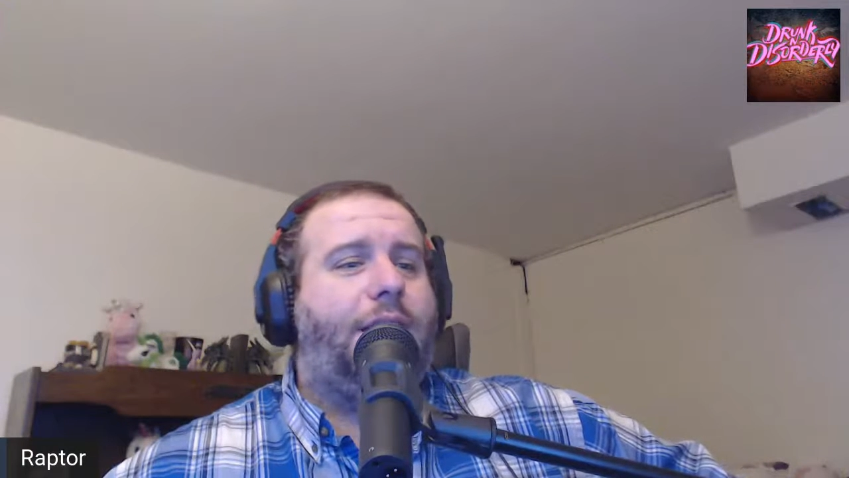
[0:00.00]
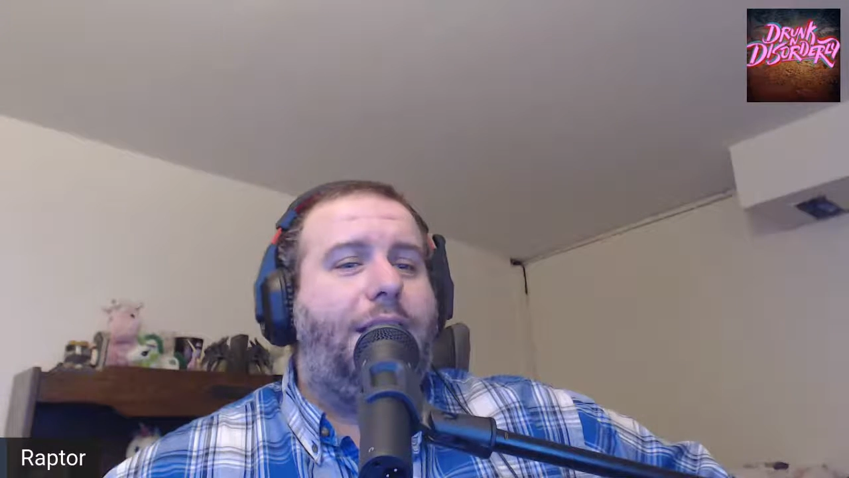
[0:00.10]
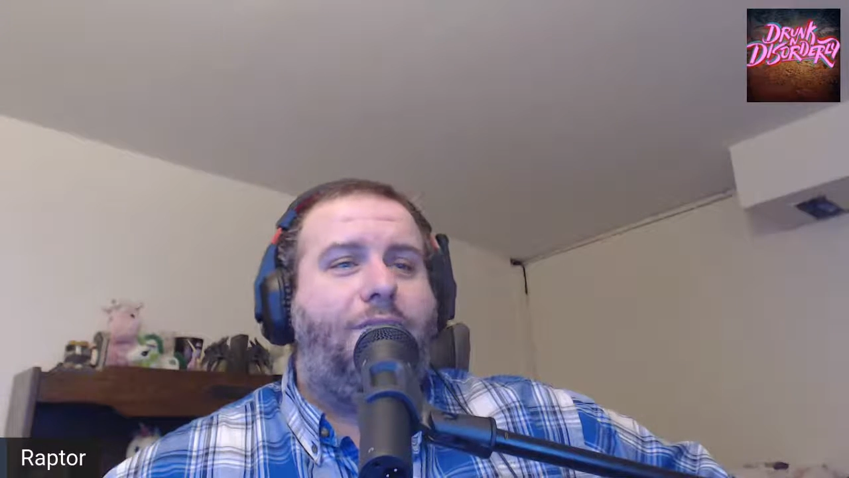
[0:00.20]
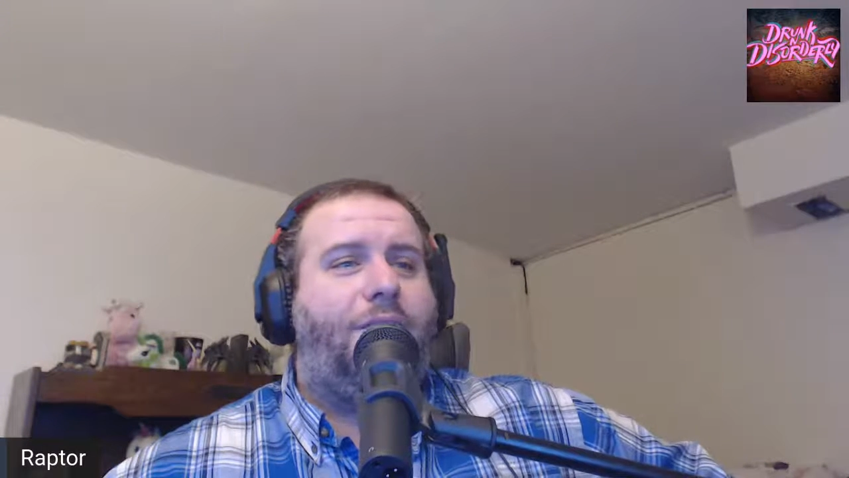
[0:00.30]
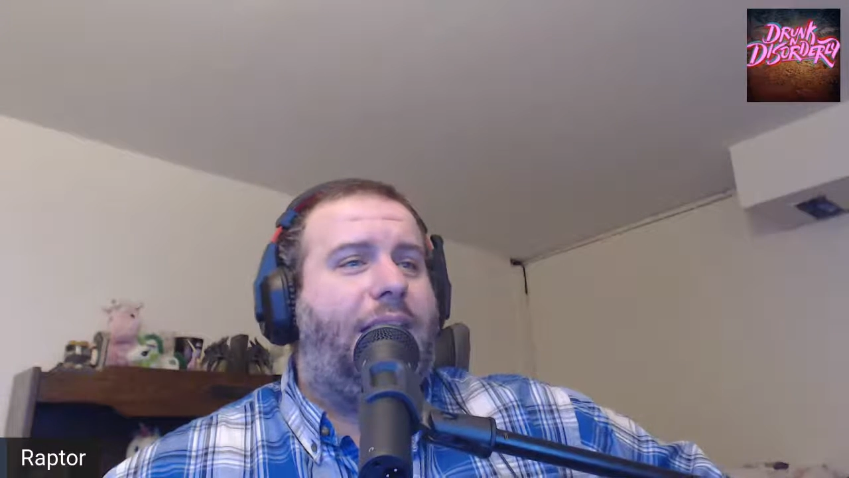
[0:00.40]

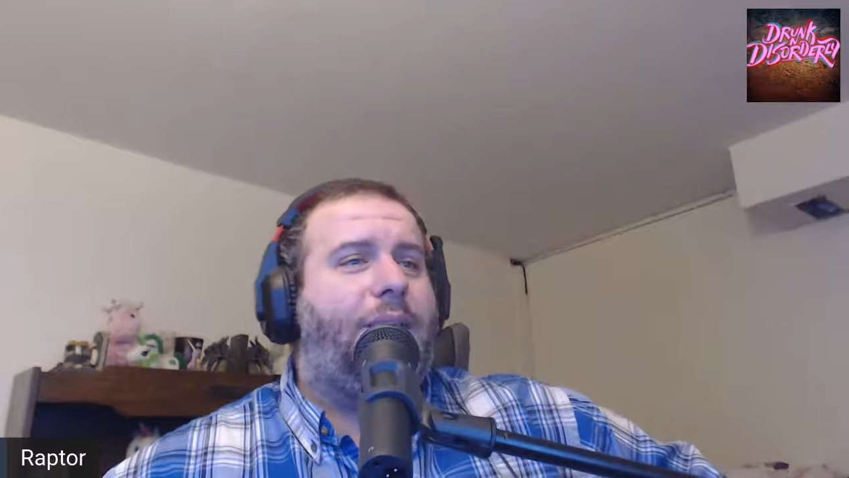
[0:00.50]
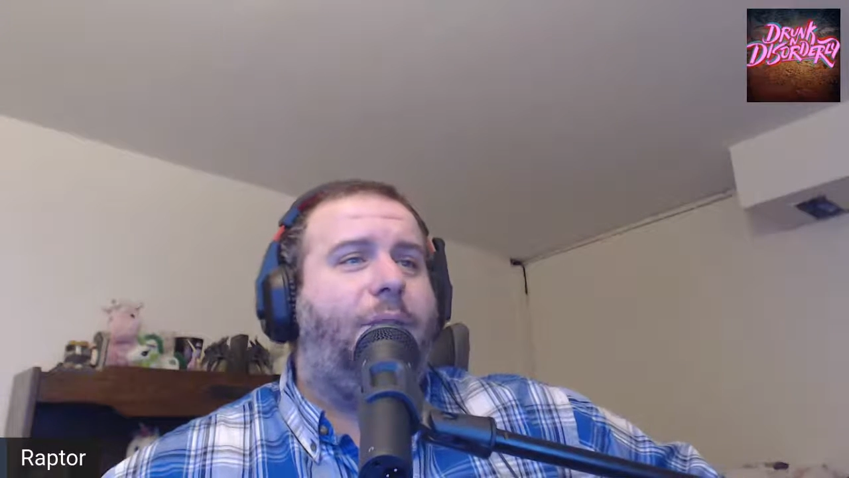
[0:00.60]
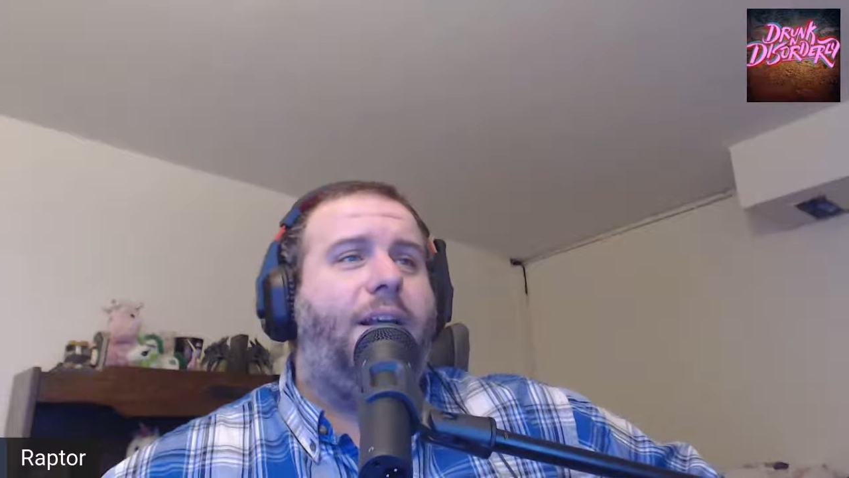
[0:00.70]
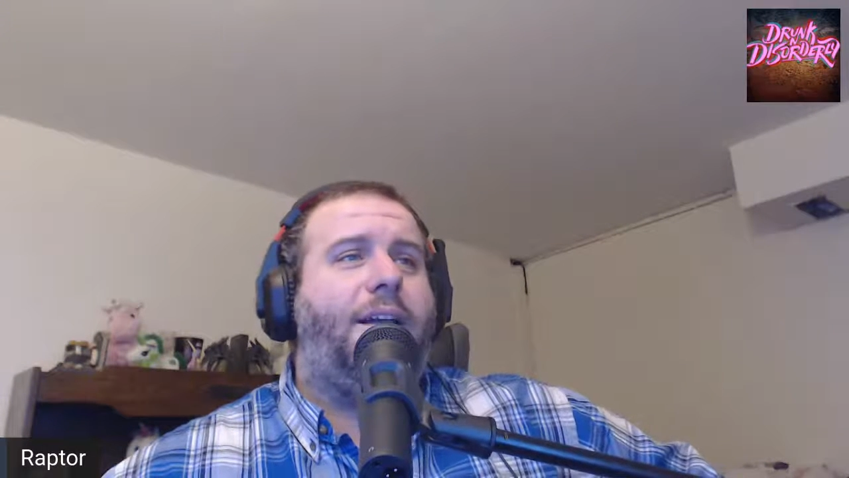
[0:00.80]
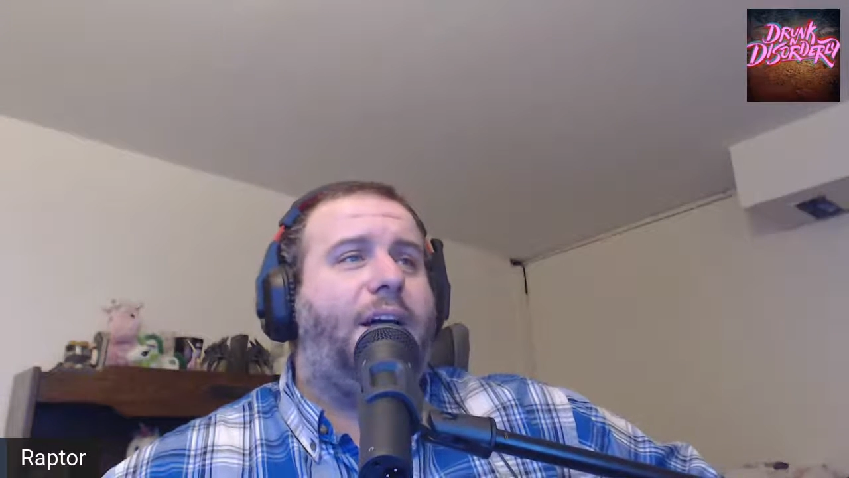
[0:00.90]
You've seen him
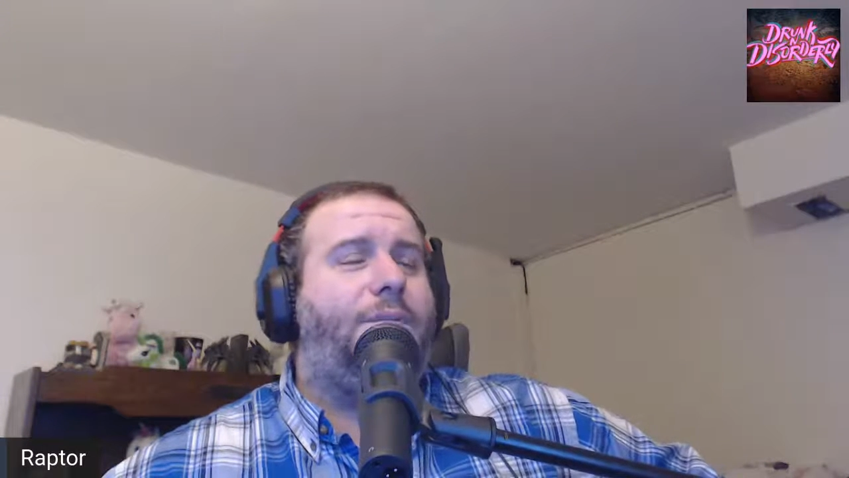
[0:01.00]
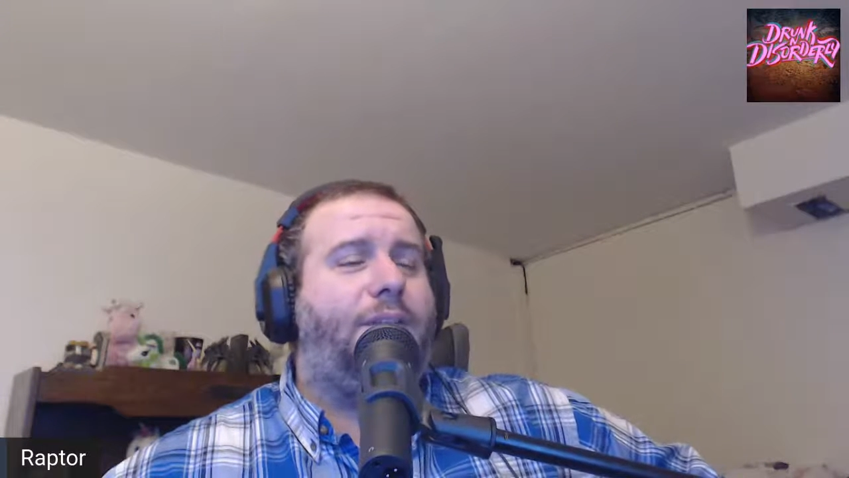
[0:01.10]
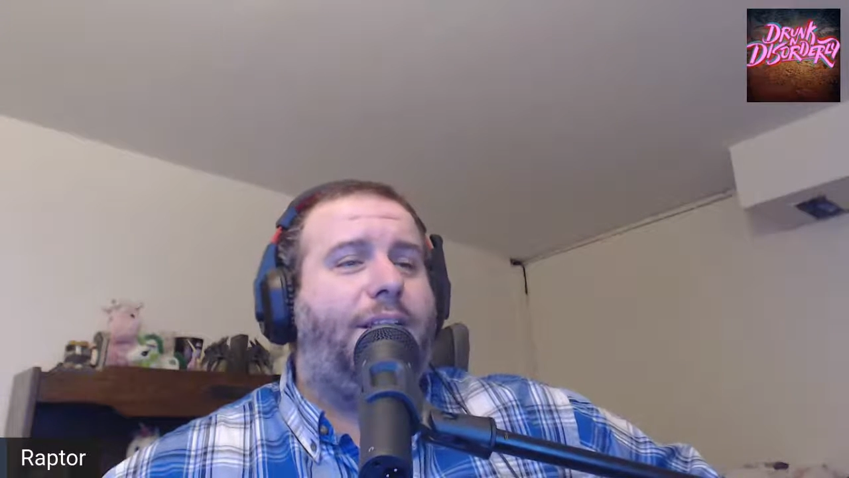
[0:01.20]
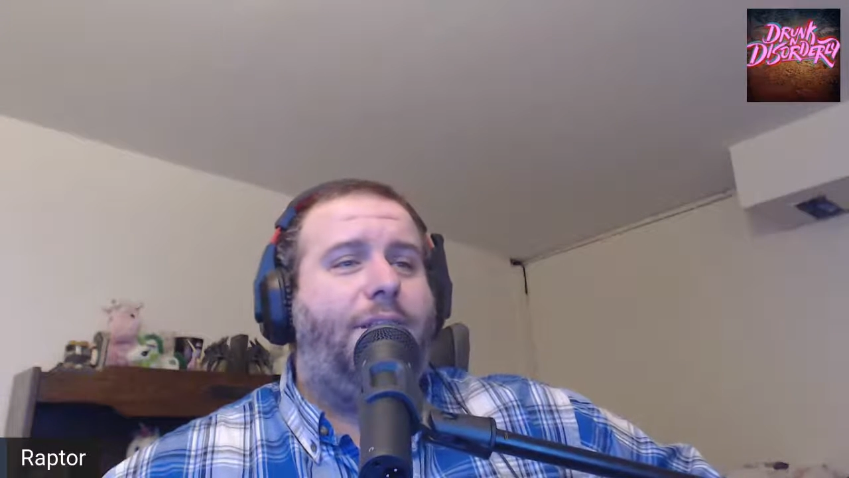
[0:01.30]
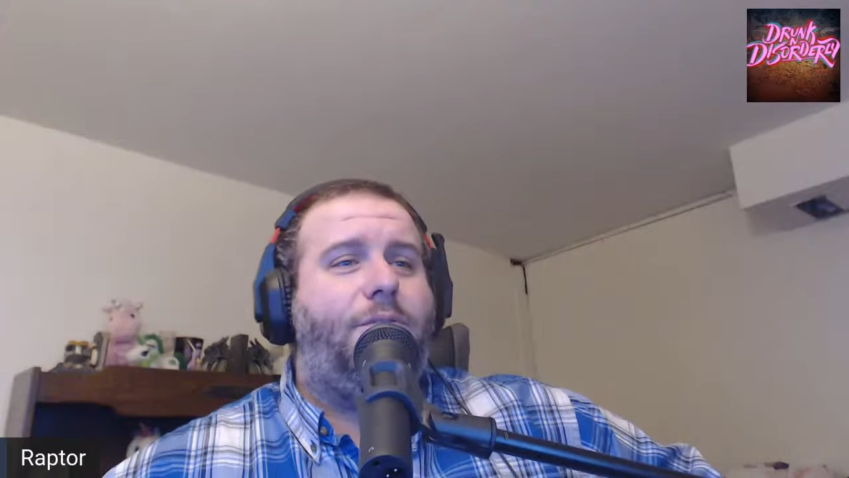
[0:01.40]
on a couple
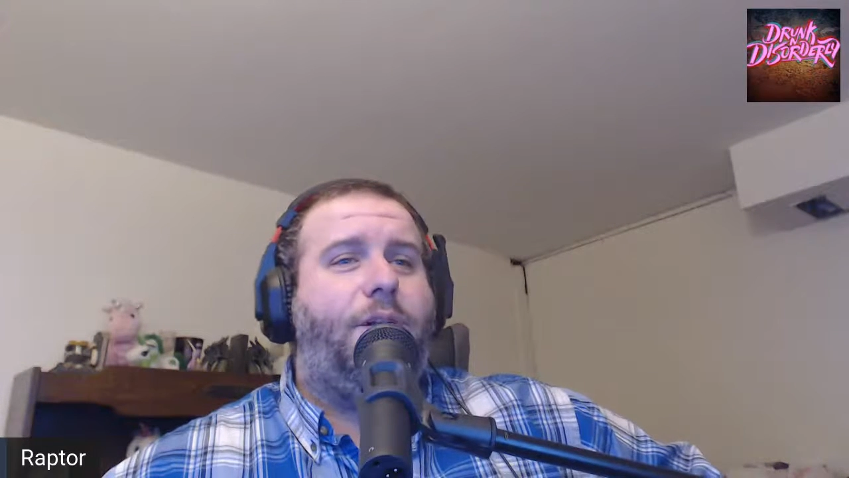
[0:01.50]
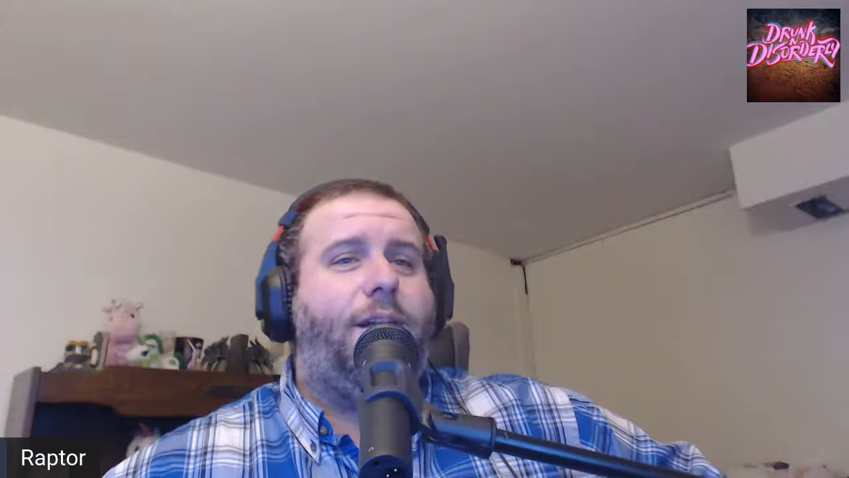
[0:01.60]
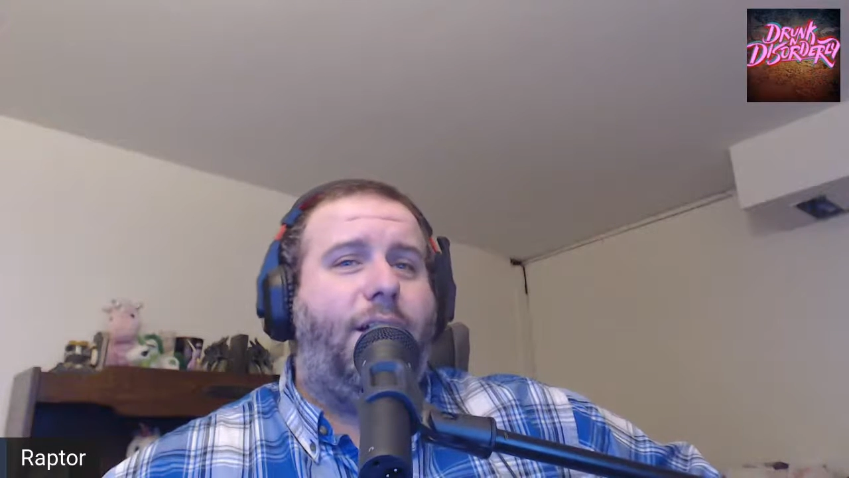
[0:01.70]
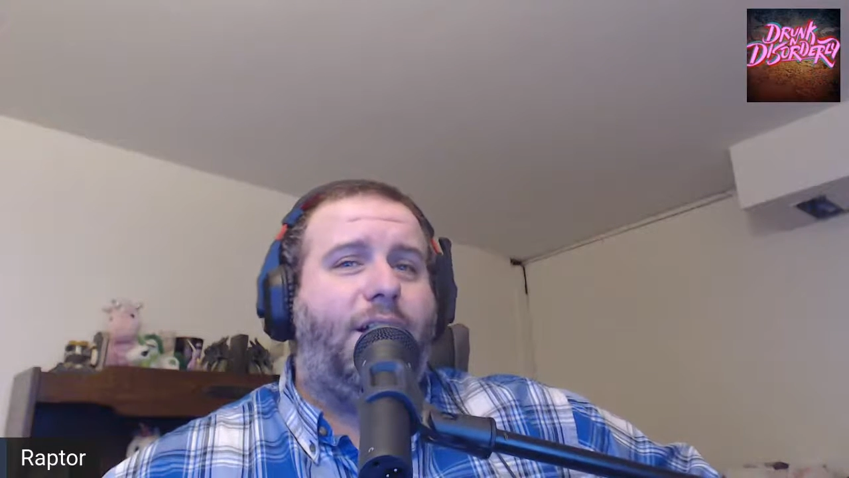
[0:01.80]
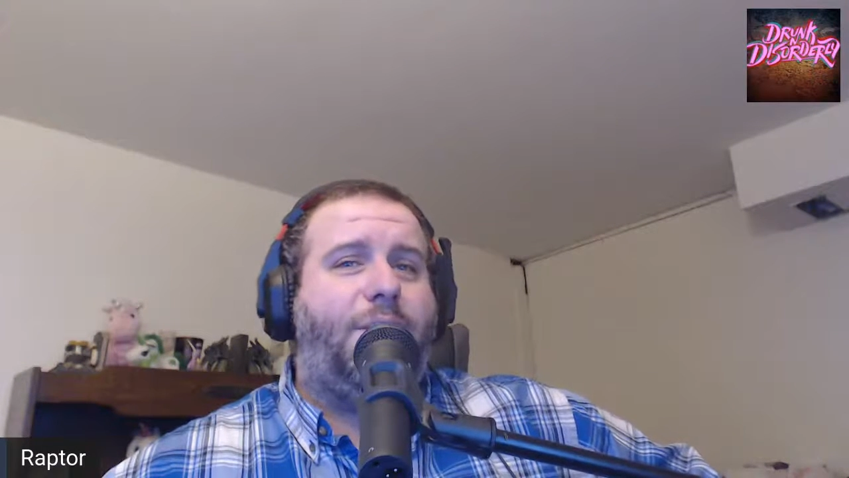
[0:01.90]
of times. We're
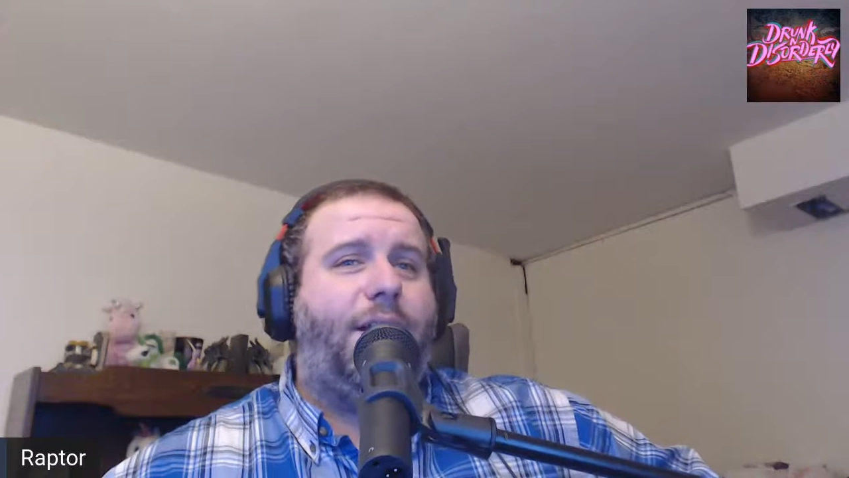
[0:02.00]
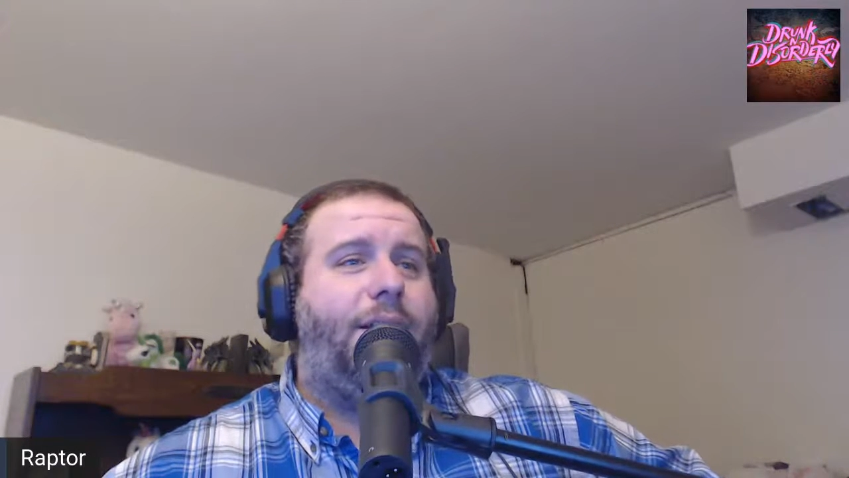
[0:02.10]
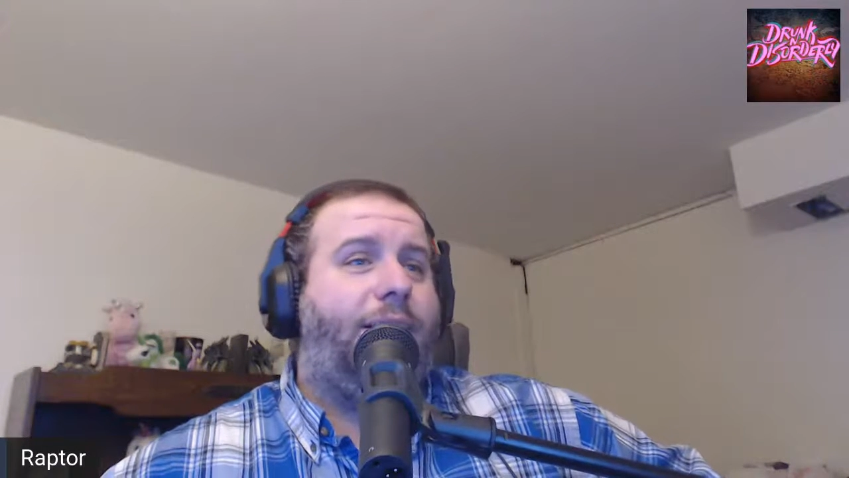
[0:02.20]
going to talk about his